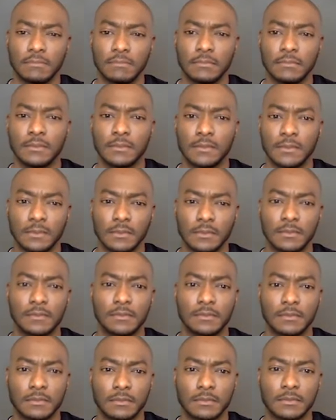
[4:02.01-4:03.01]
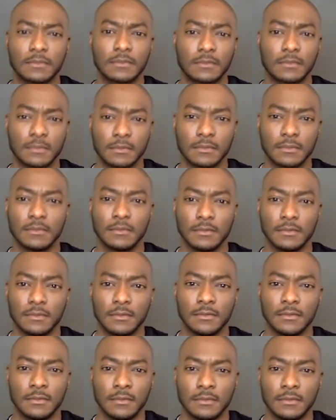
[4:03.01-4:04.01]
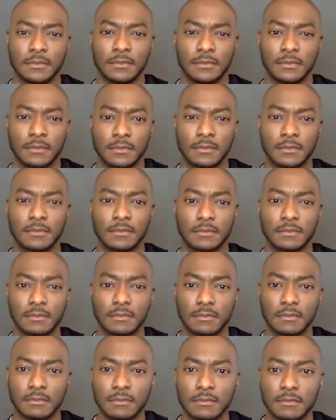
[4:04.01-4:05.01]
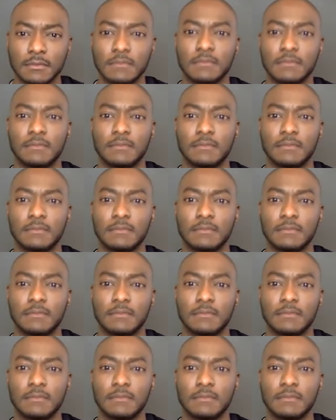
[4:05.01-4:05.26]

The person shown says nothing.